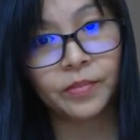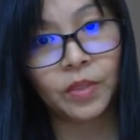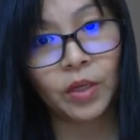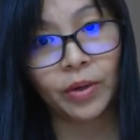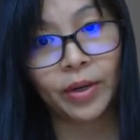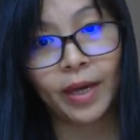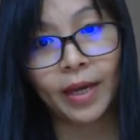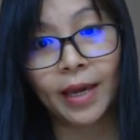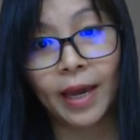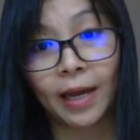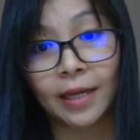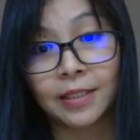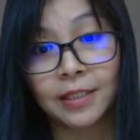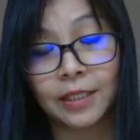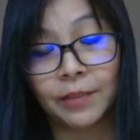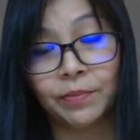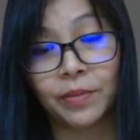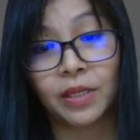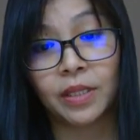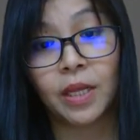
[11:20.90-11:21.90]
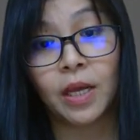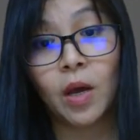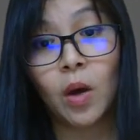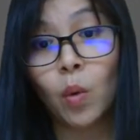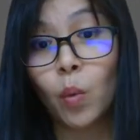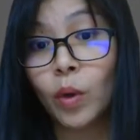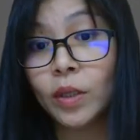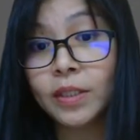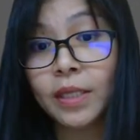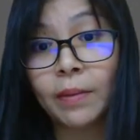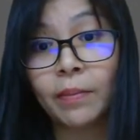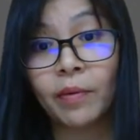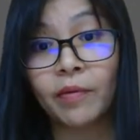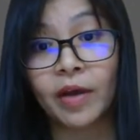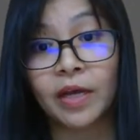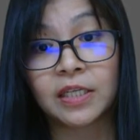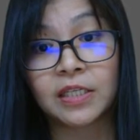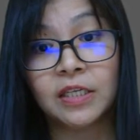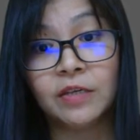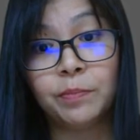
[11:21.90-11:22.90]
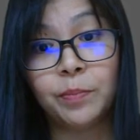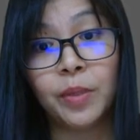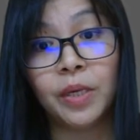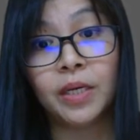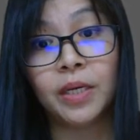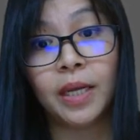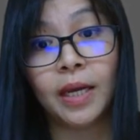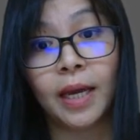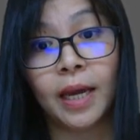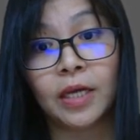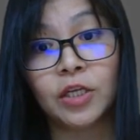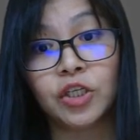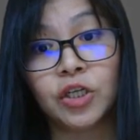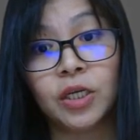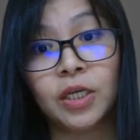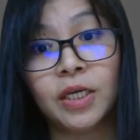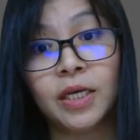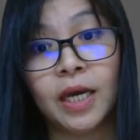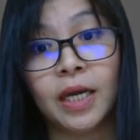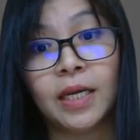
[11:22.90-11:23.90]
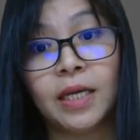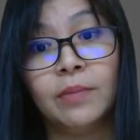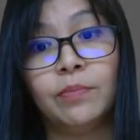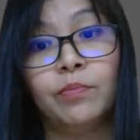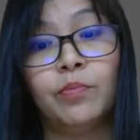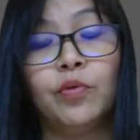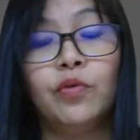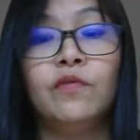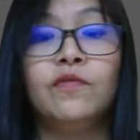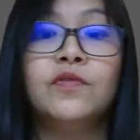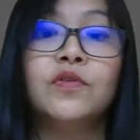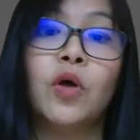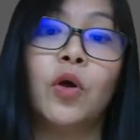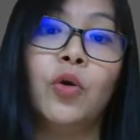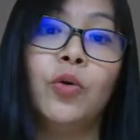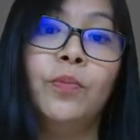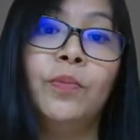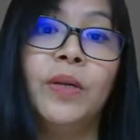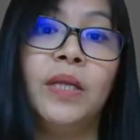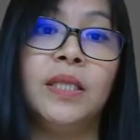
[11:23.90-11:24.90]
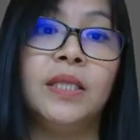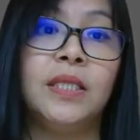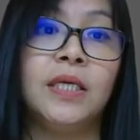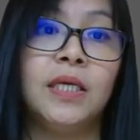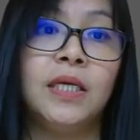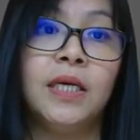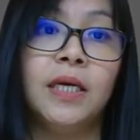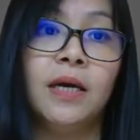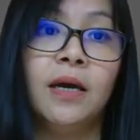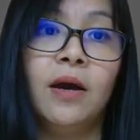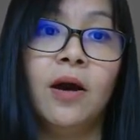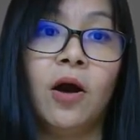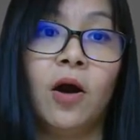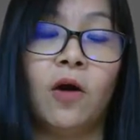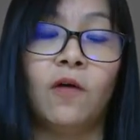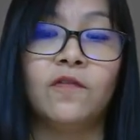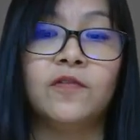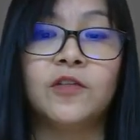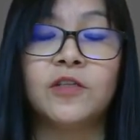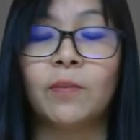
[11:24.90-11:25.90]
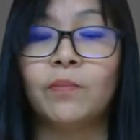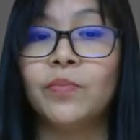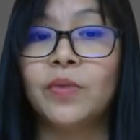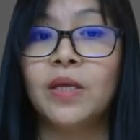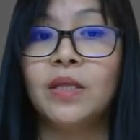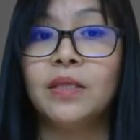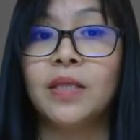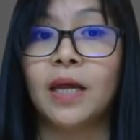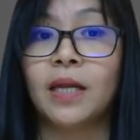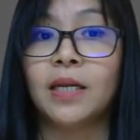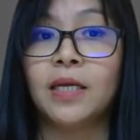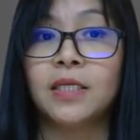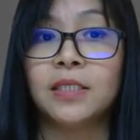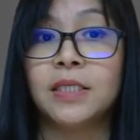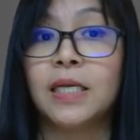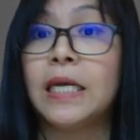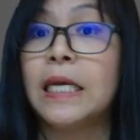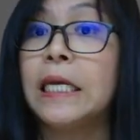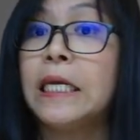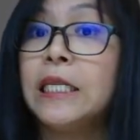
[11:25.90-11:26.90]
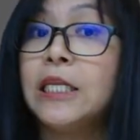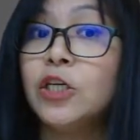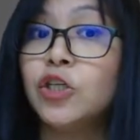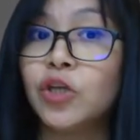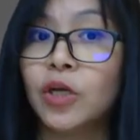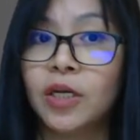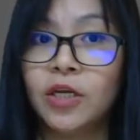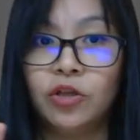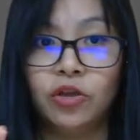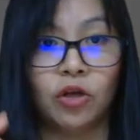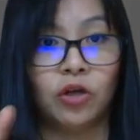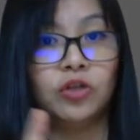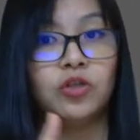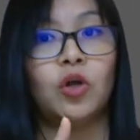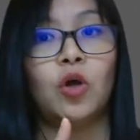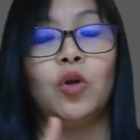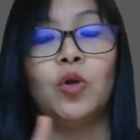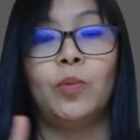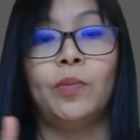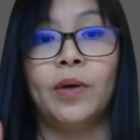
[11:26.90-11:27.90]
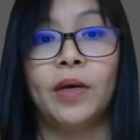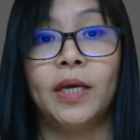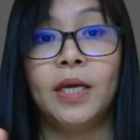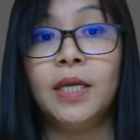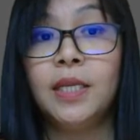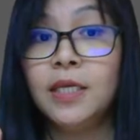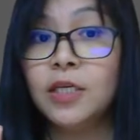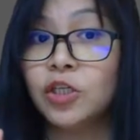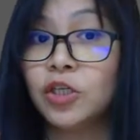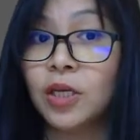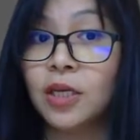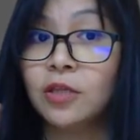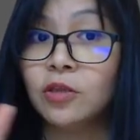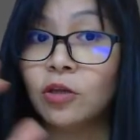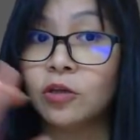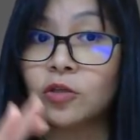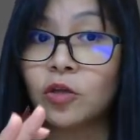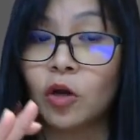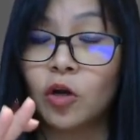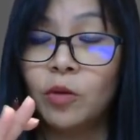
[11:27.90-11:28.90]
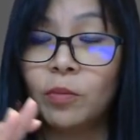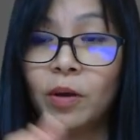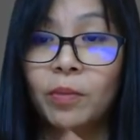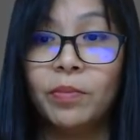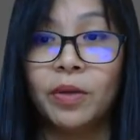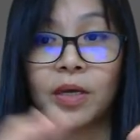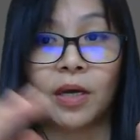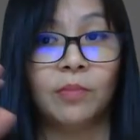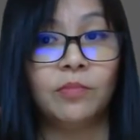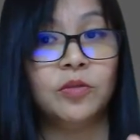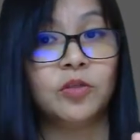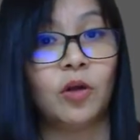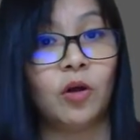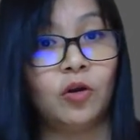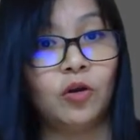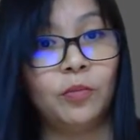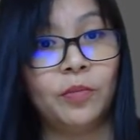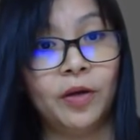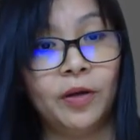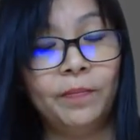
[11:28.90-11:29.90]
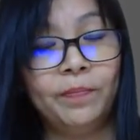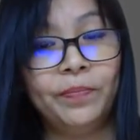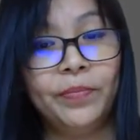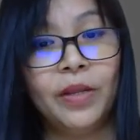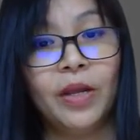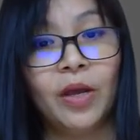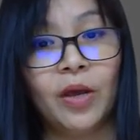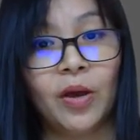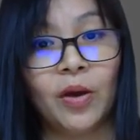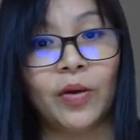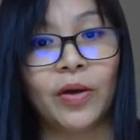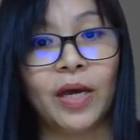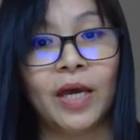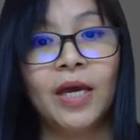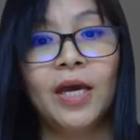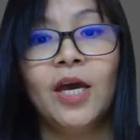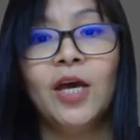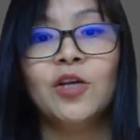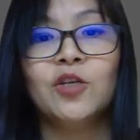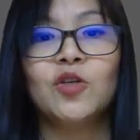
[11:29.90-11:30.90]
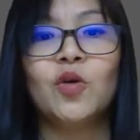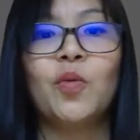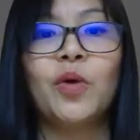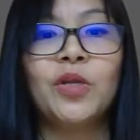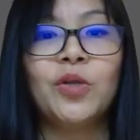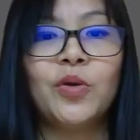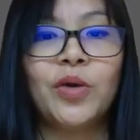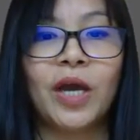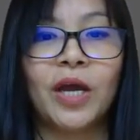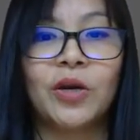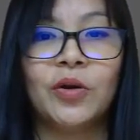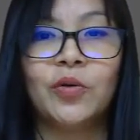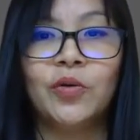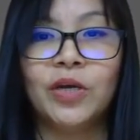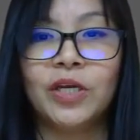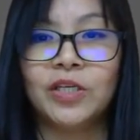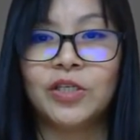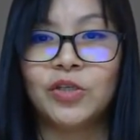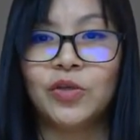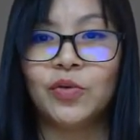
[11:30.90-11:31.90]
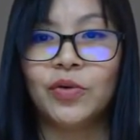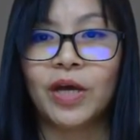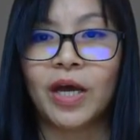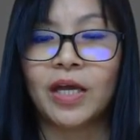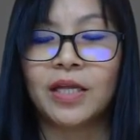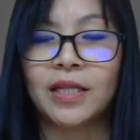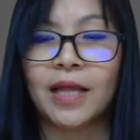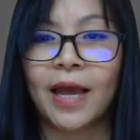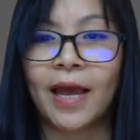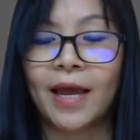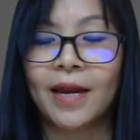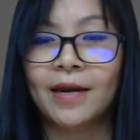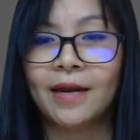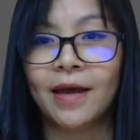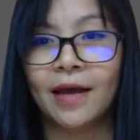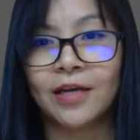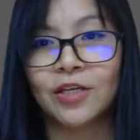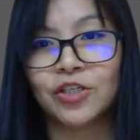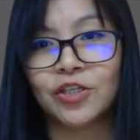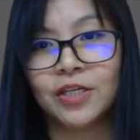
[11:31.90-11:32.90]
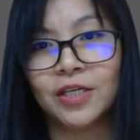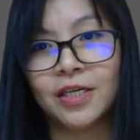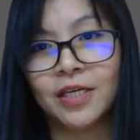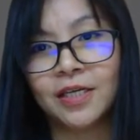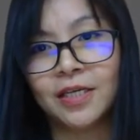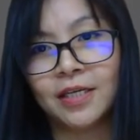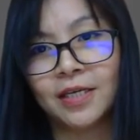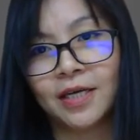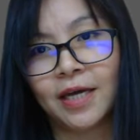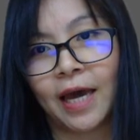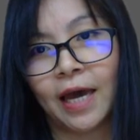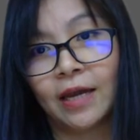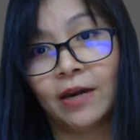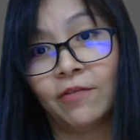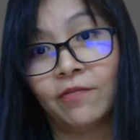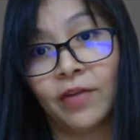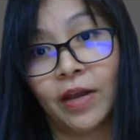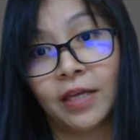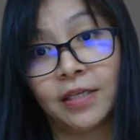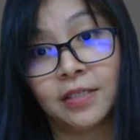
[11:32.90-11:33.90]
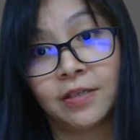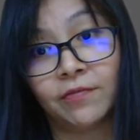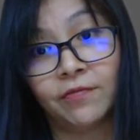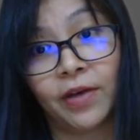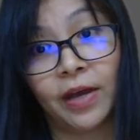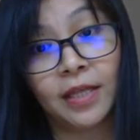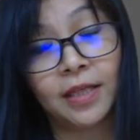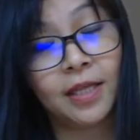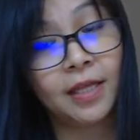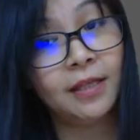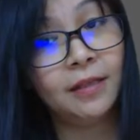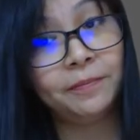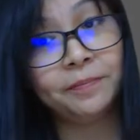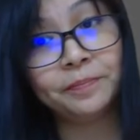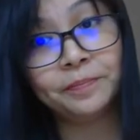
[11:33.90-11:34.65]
Okay, excipient. What type of excipient that actually can improve solubility of something that is initially not soluble? Initially not soluble becomes soluble. Okay, so what you can do is you can add actually kind of like surfactant.